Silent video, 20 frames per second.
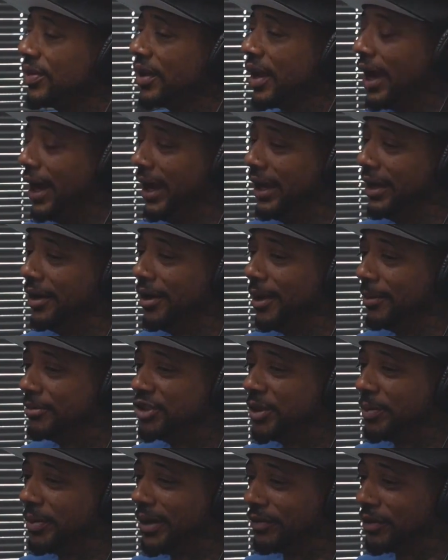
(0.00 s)
I ended up
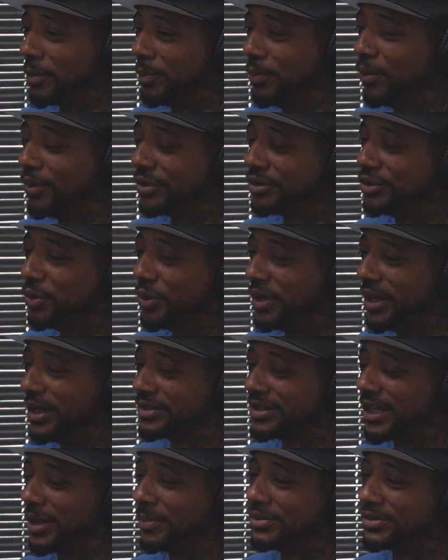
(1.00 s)
jumping off the porch doing that
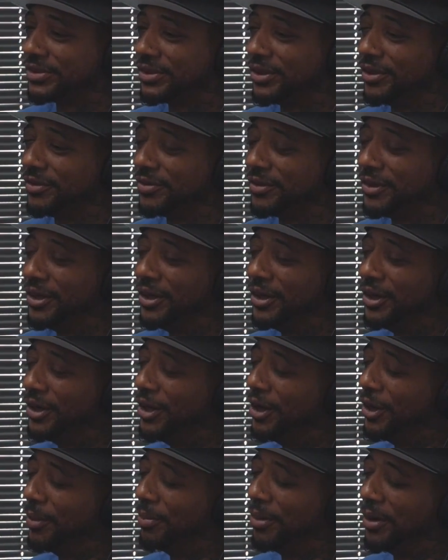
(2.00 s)
type of stuff.
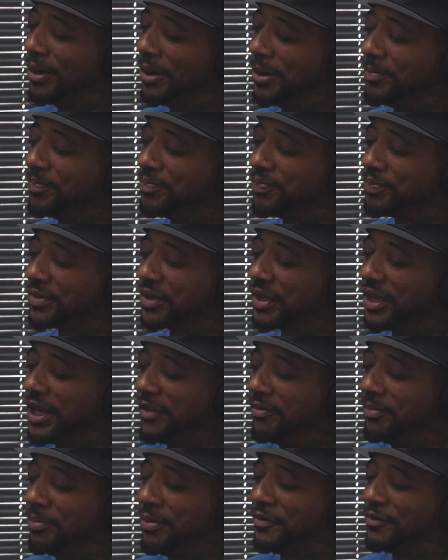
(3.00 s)
But
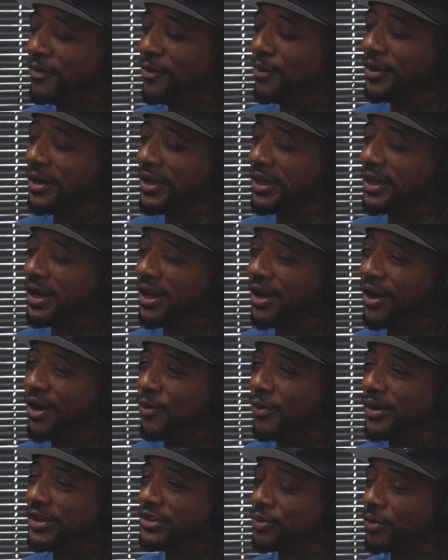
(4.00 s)
even before that, I
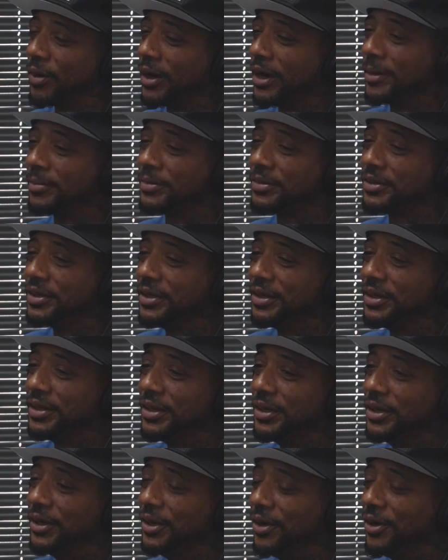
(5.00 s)
always rapped.
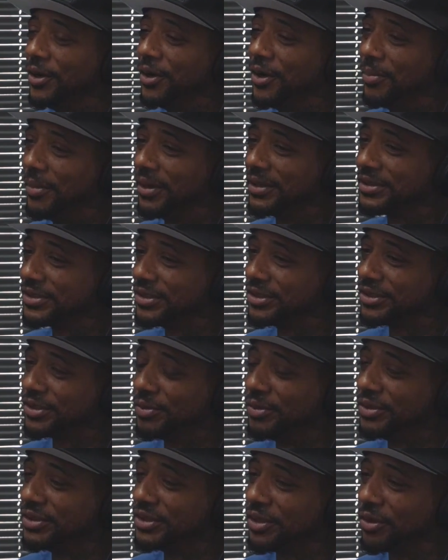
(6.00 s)
My sister
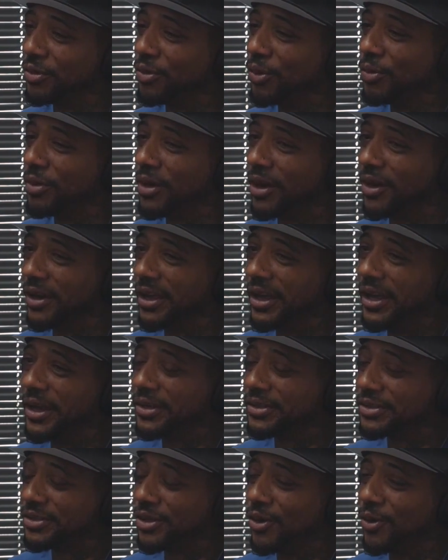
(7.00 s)
was in a group called the
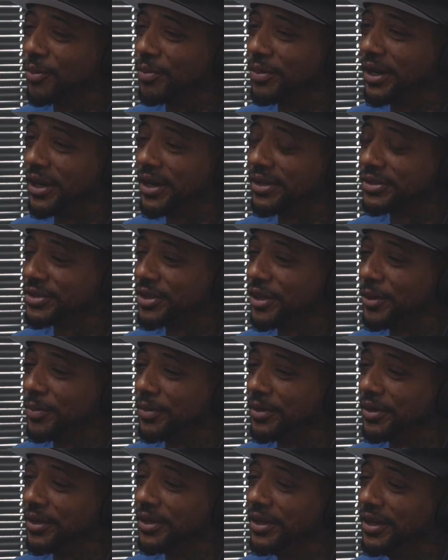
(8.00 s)
Acres Home Dance
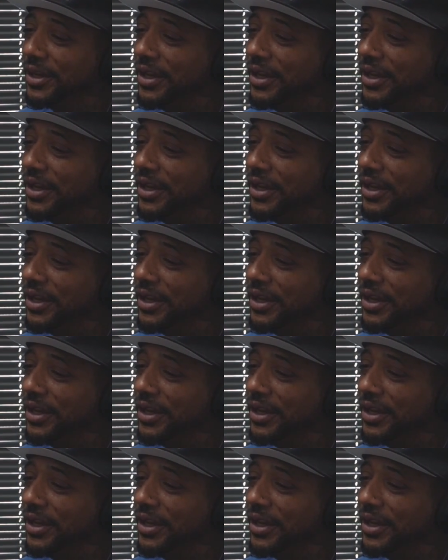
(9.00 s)
Company.